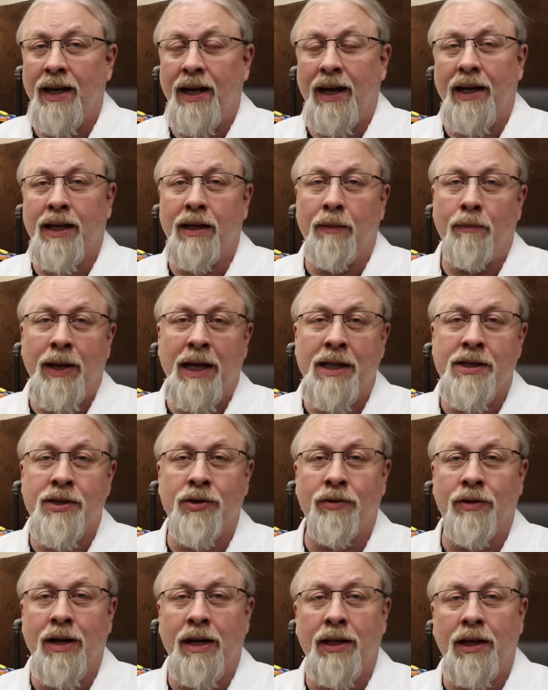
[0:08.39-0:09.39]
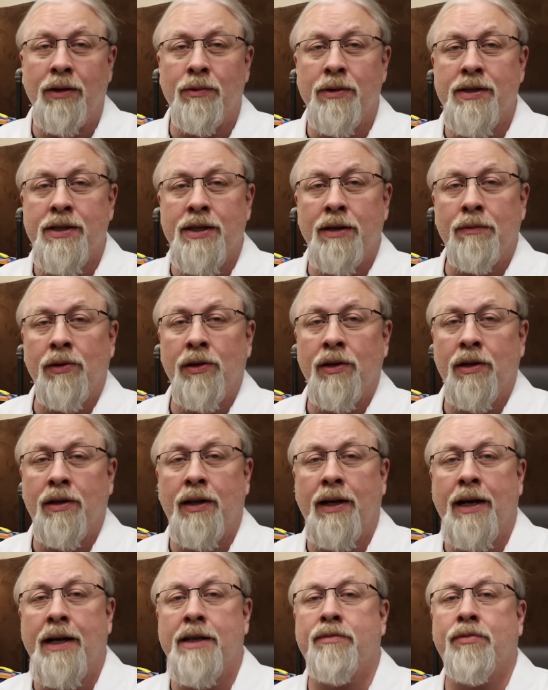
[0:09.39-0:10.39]
and it competes directly with similar
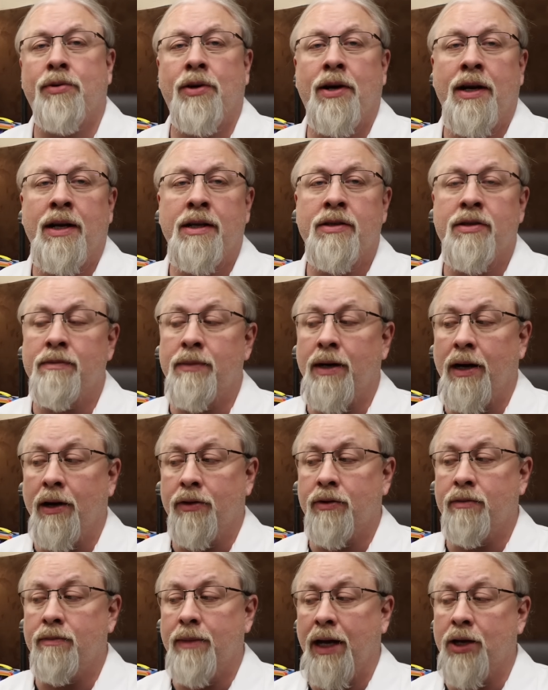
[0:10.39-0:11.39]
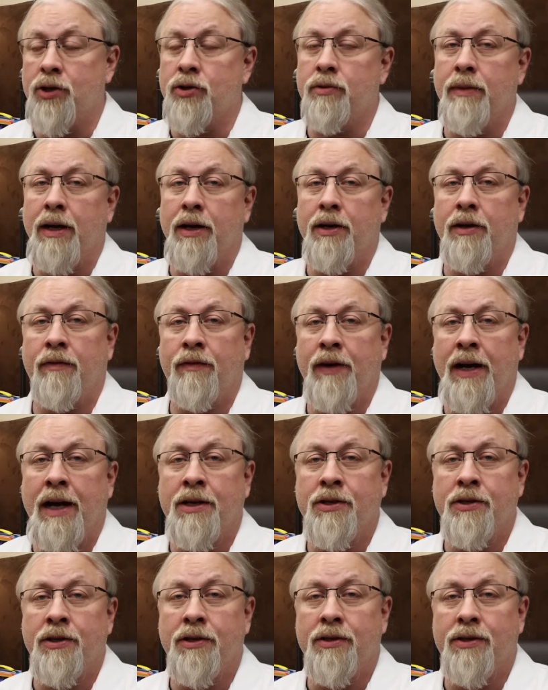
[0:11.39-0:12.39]
class products from other major
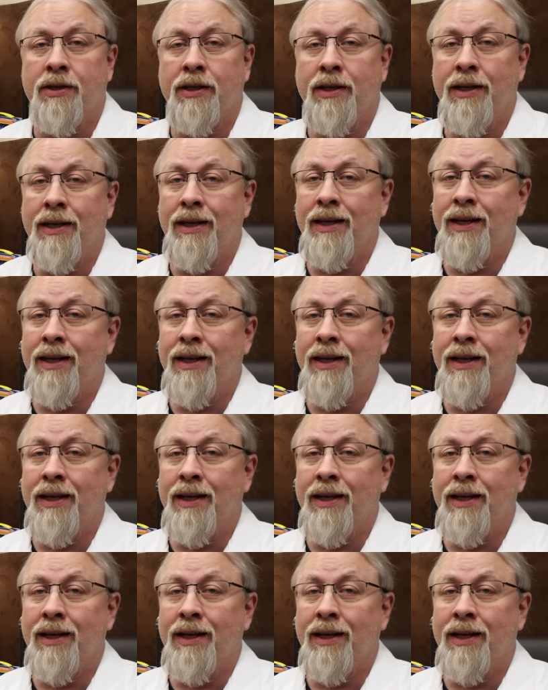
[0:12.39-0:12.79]
manufacturers.